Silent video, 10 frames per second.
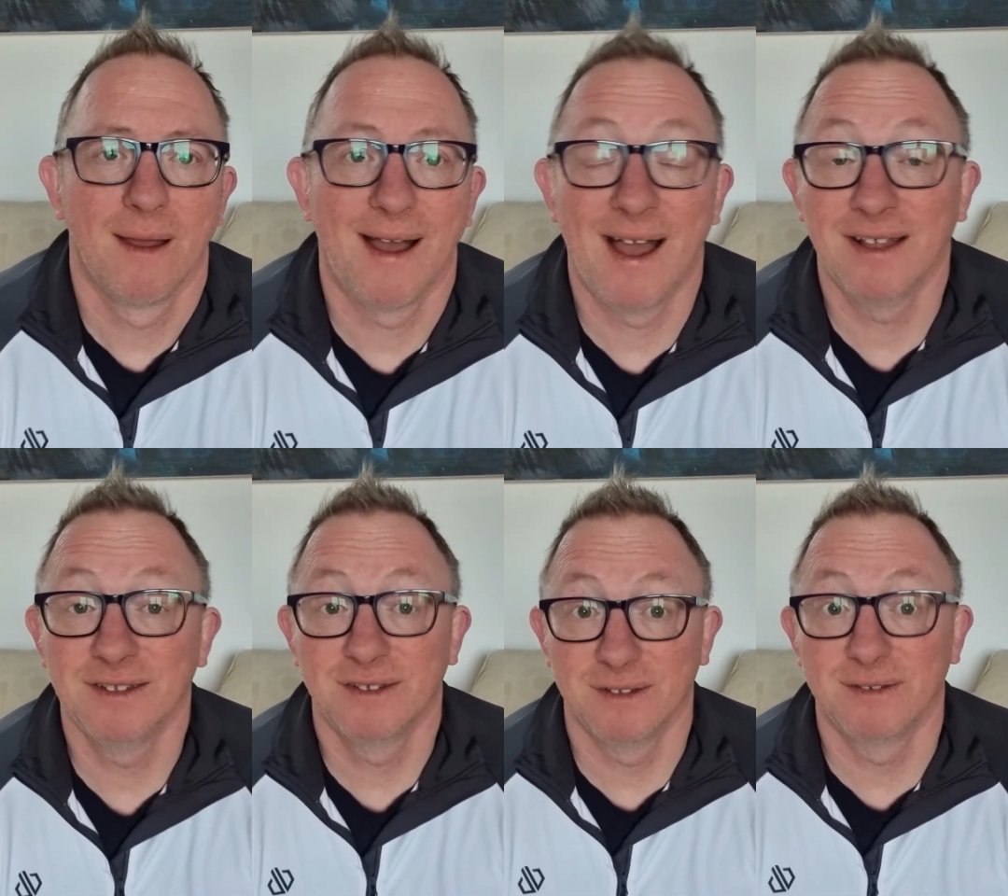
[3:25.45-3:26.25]

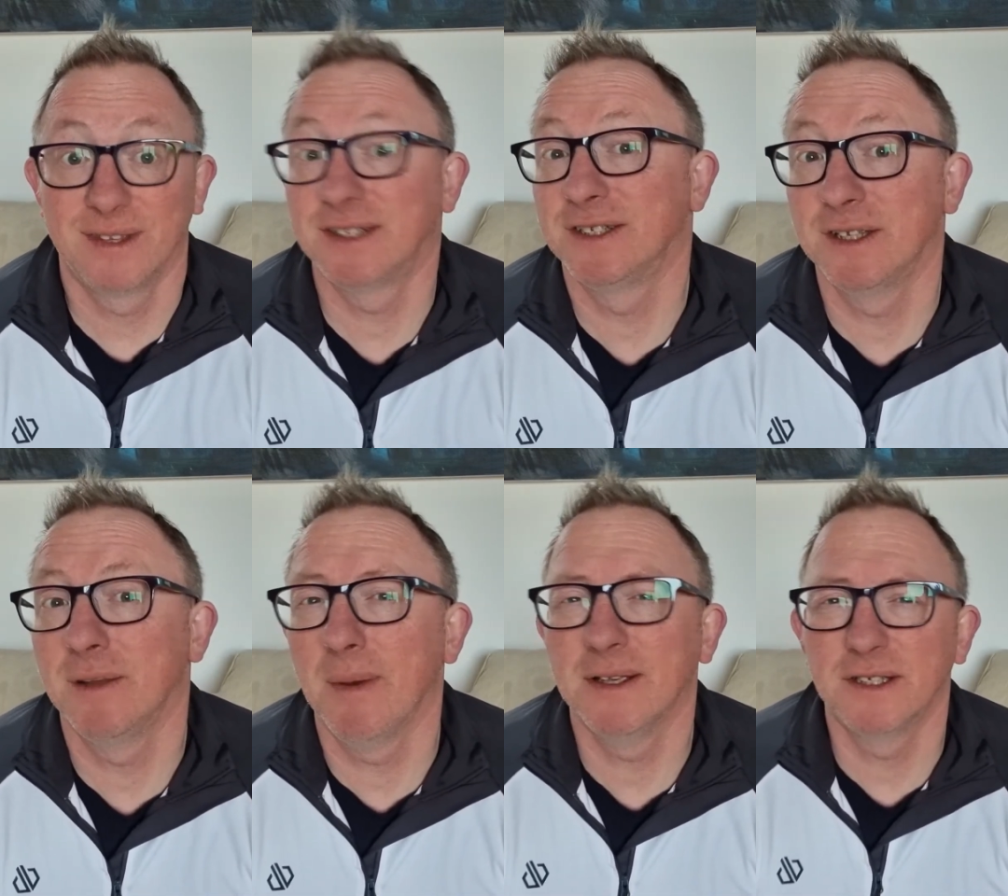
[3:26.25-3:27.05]
And this is an
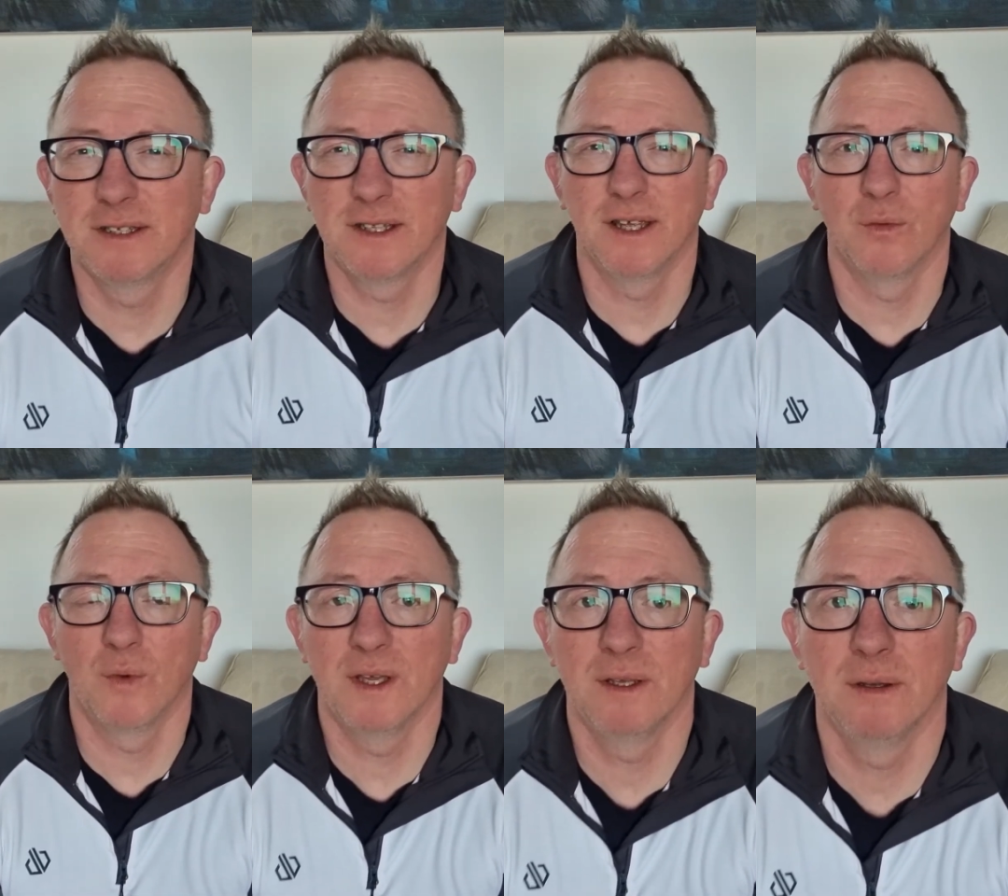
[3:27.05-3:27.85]
amazing thing.
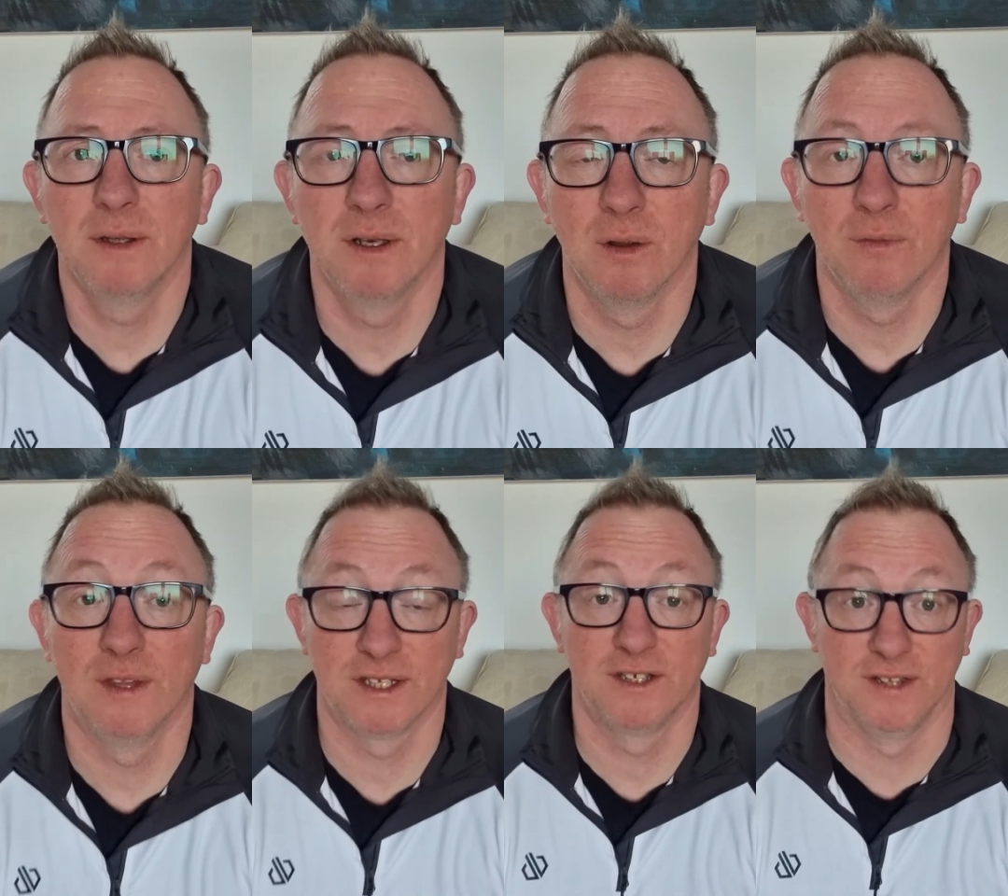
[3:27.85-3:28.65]
We, you know,
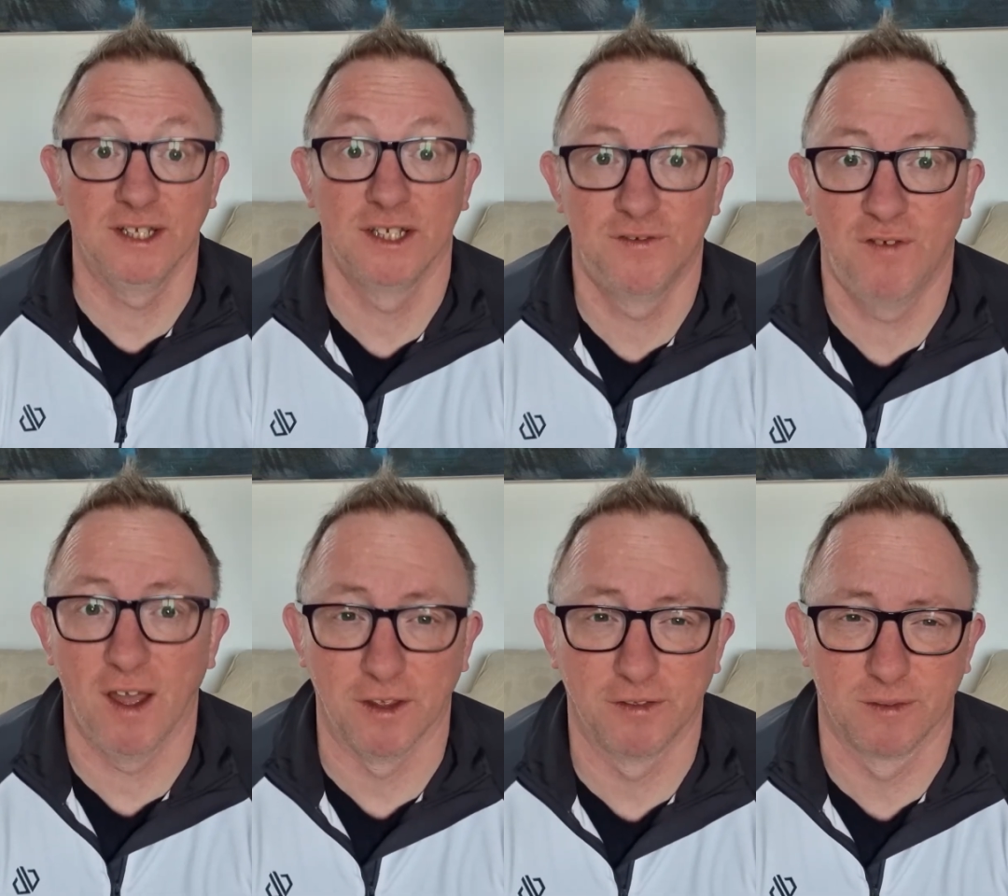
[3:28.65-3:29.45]
this is this is
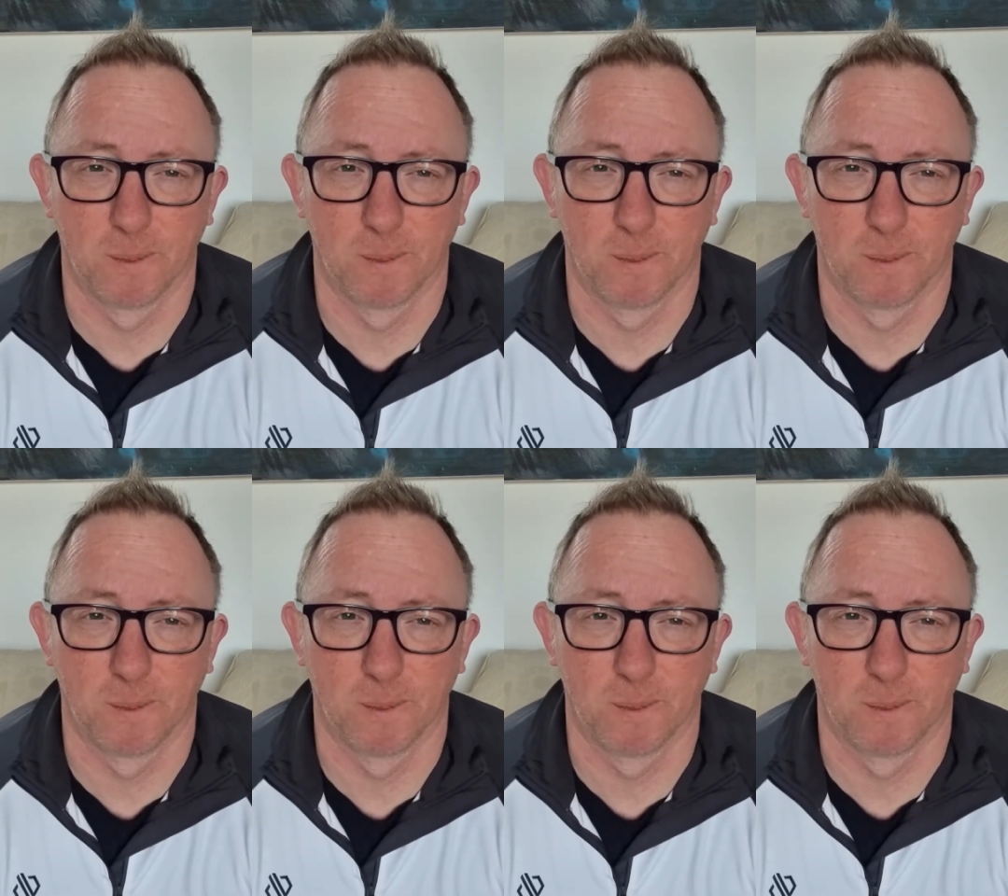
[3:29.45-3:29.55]
faith.